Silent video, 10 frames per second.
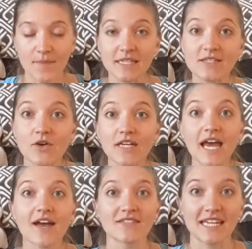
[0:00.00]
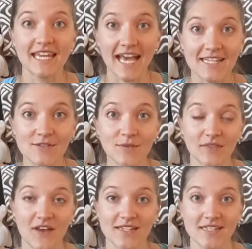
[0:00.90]
is going to have to guess
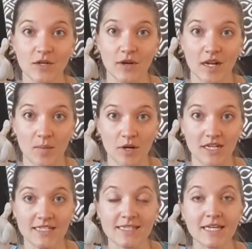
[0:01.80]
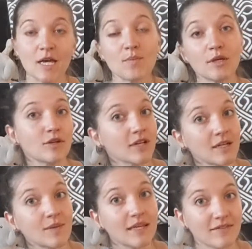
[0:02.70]
what that secret number is. But you're going
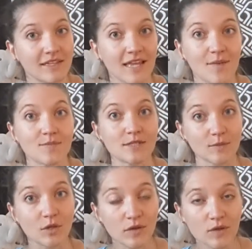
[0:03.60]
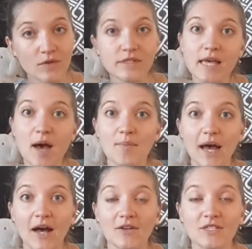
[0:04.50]
to be giving them some clues
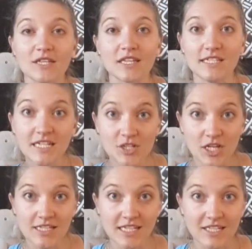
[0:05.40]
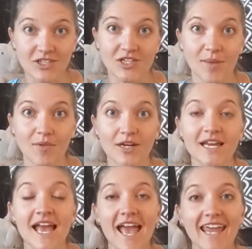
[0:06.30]
about the digits in your number
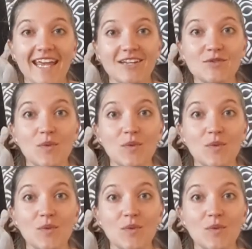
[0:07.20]
and